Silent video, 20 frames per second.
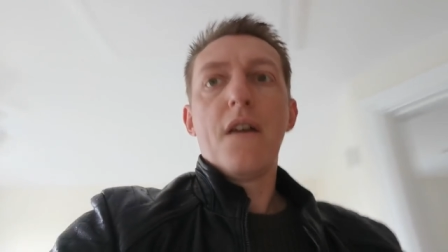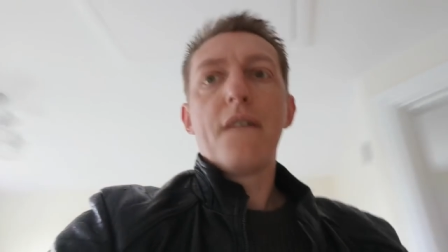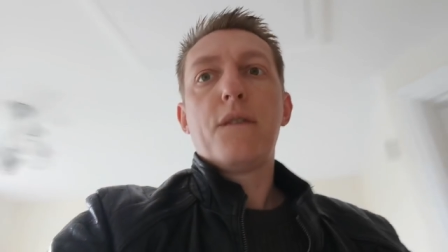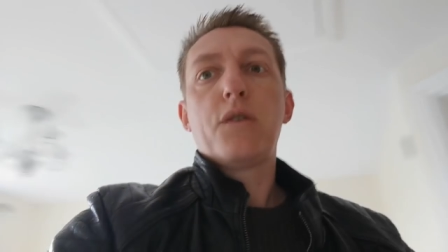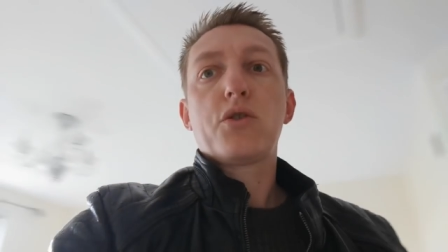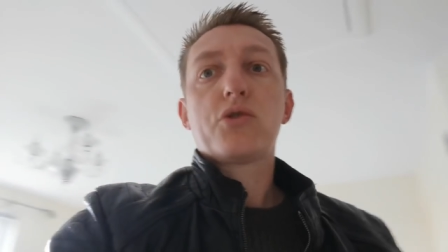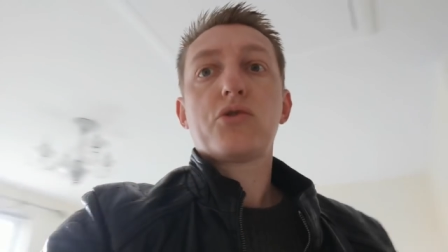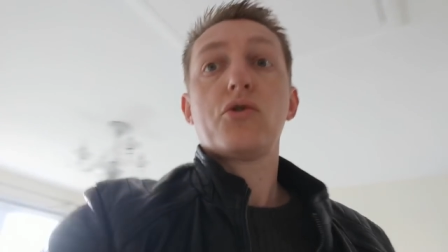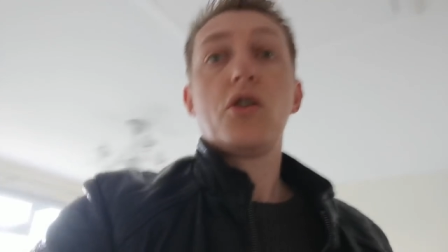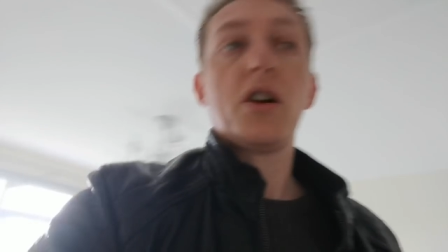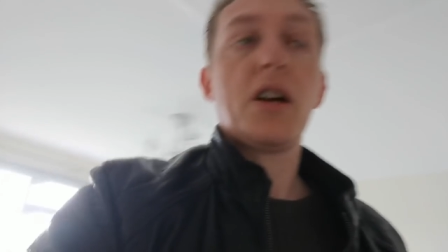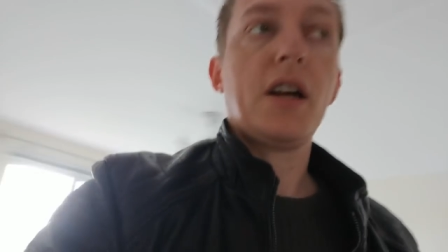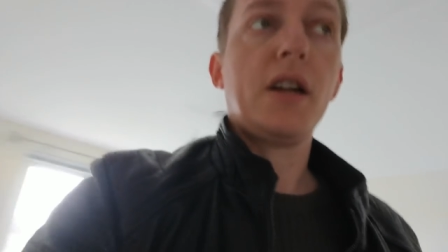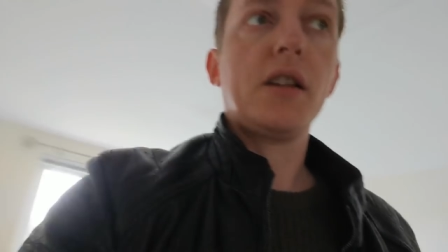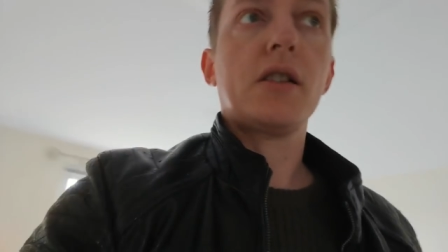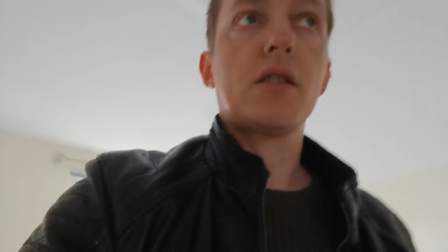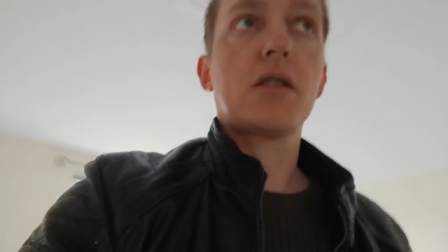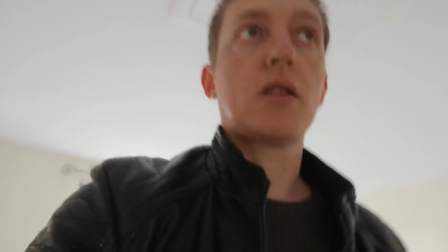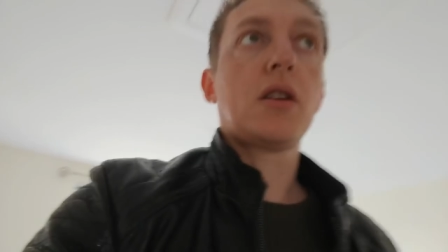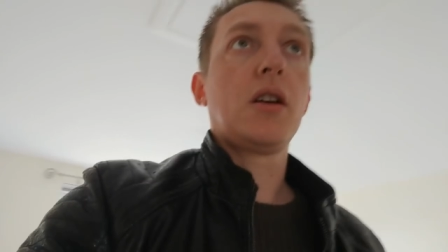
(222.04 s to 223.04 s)
for
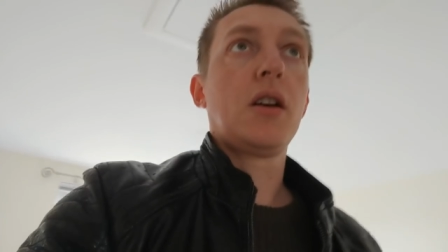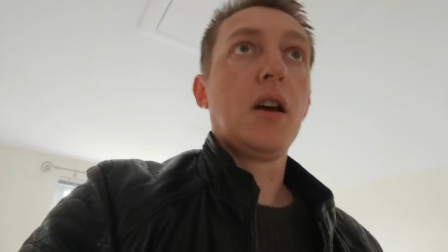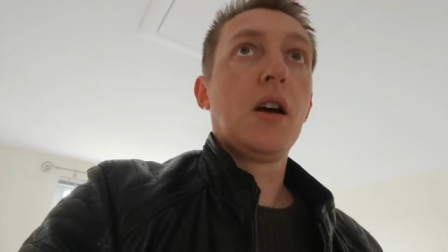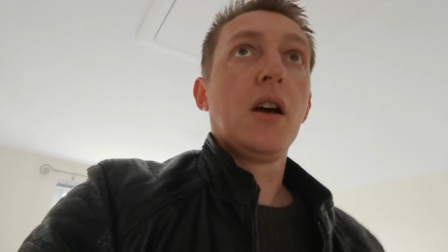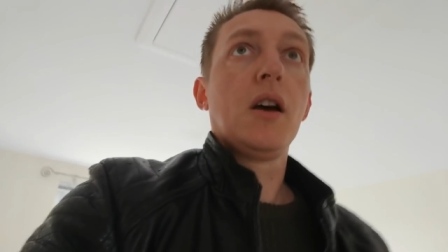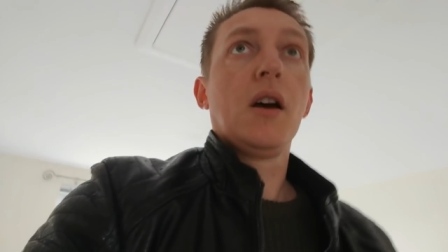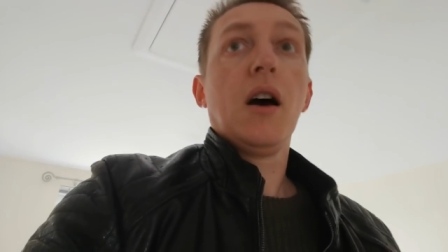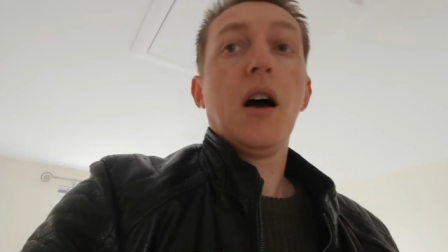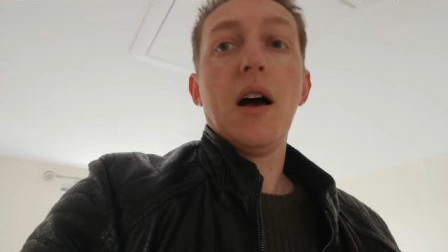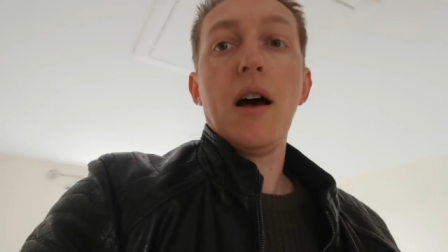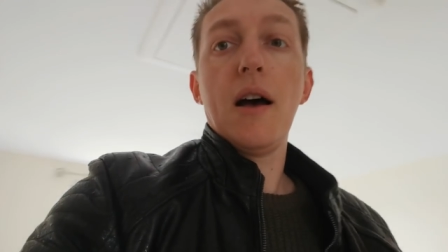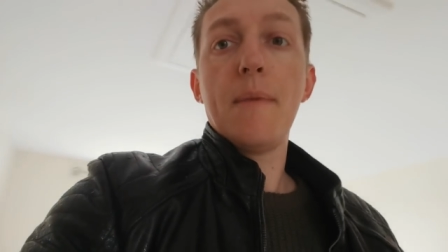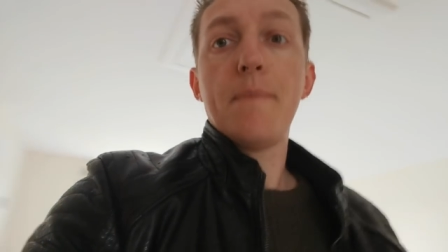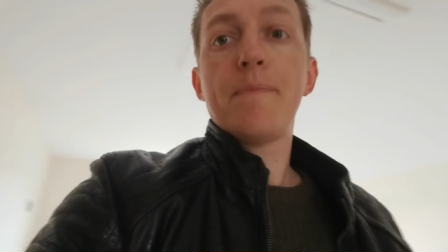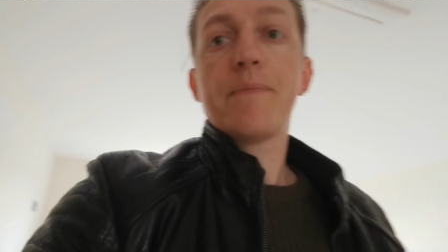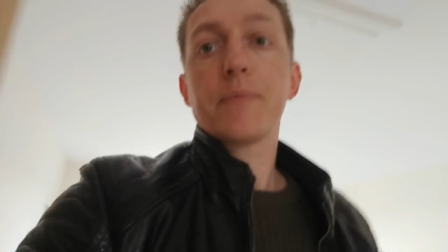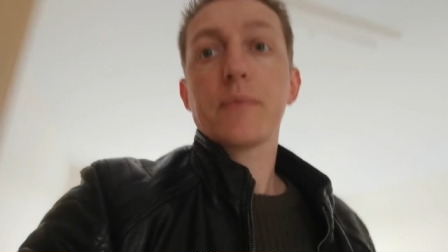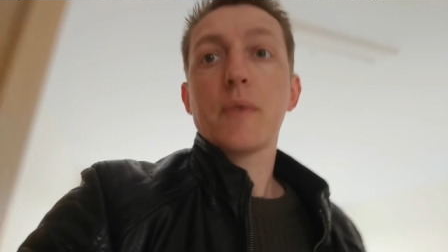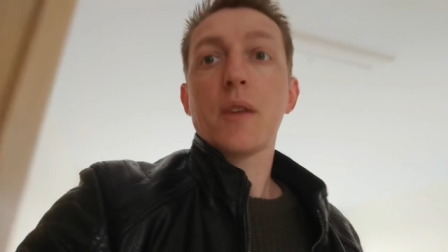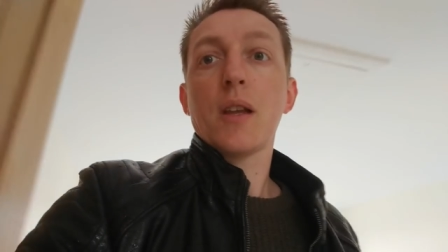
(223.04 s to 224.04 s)
storage.
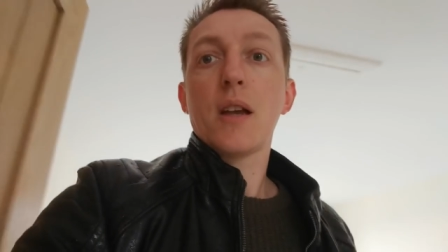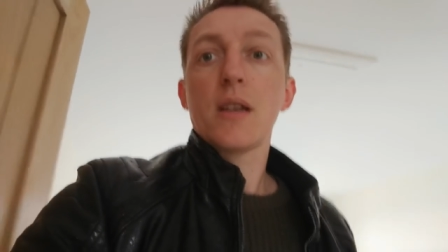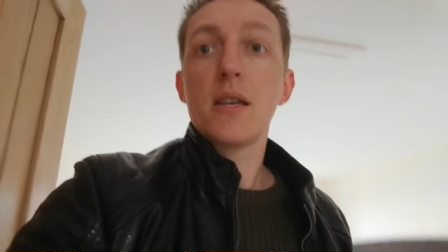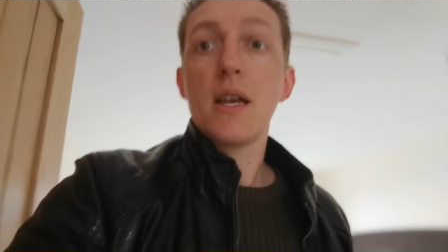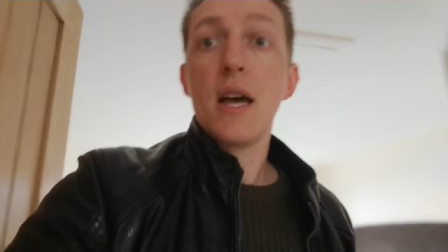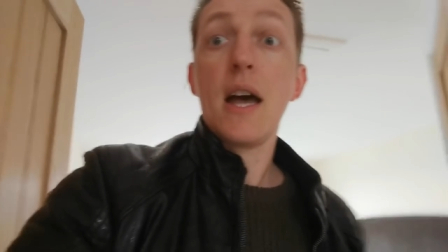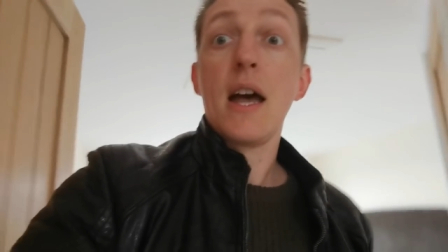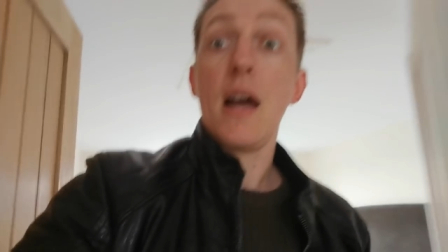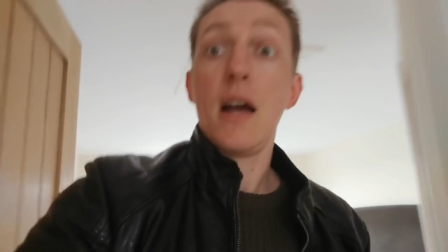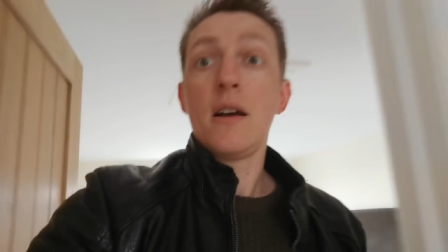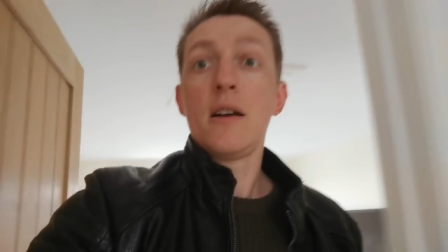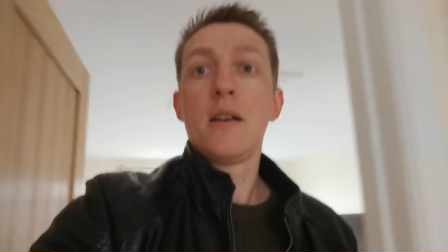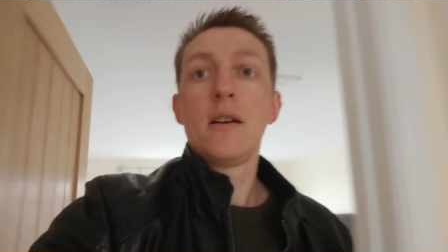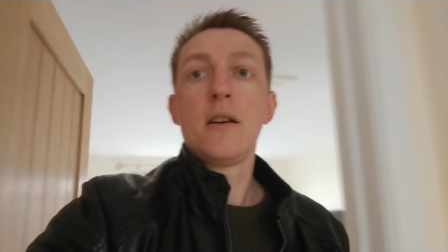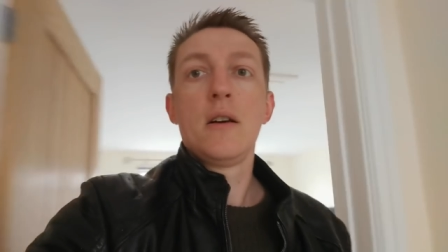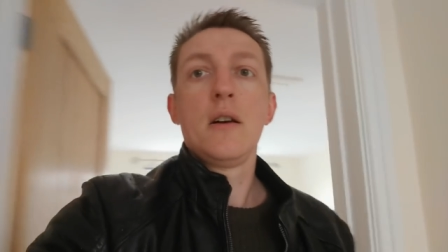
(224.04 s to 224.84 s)
Um, yeah,